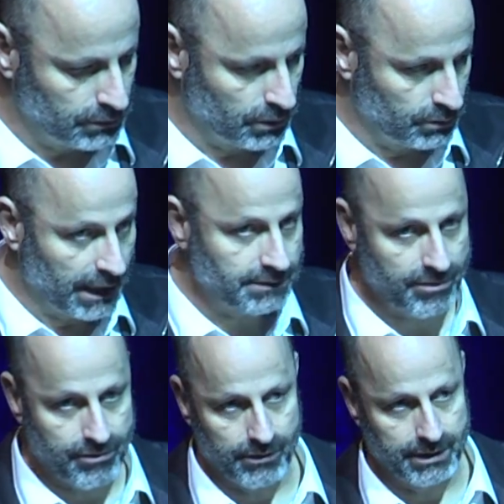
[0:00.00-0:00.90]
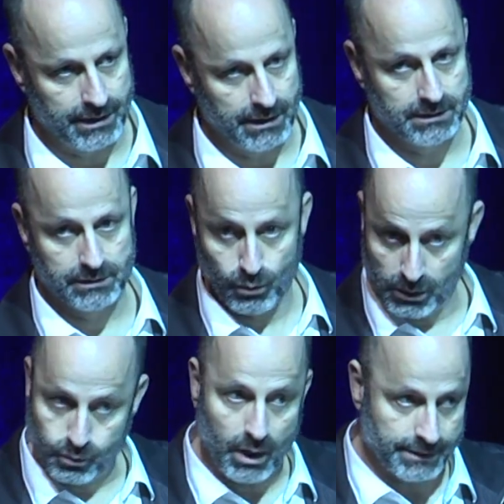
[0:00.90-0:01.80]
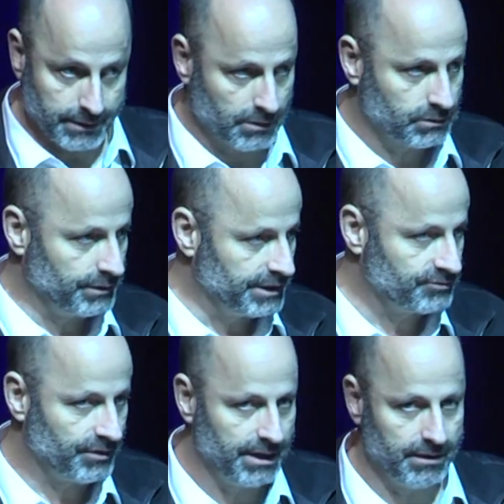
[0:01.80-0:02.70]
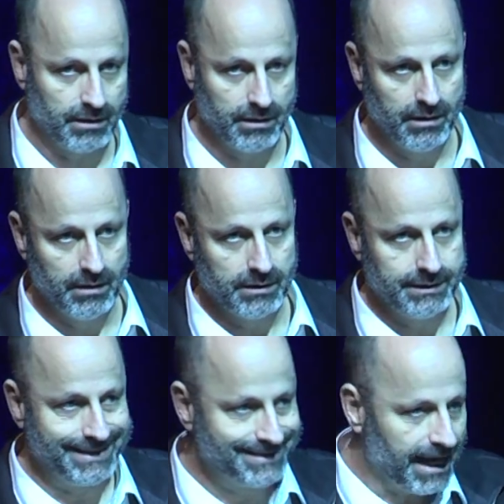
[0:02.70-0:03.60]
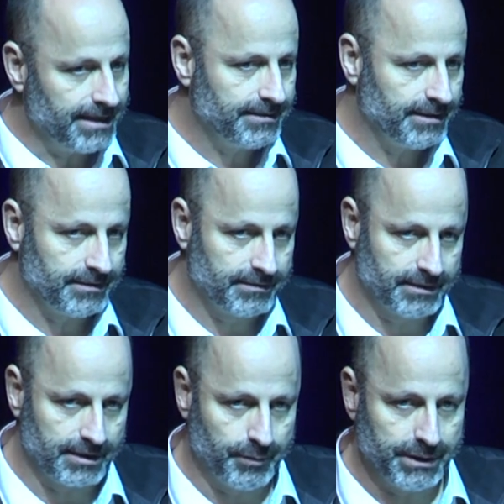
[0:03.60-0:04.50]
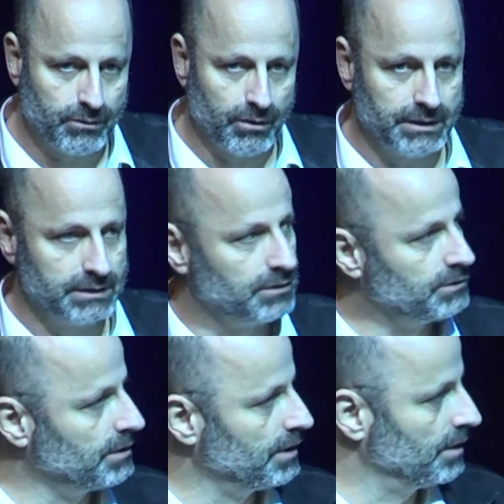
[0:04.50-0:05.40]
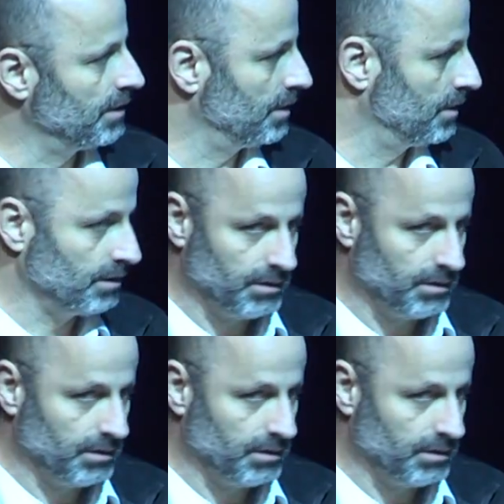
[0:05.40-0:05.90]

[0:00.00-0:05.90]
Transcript: So tax authorities worldwide and also in Israel decided that Bitcoin is not a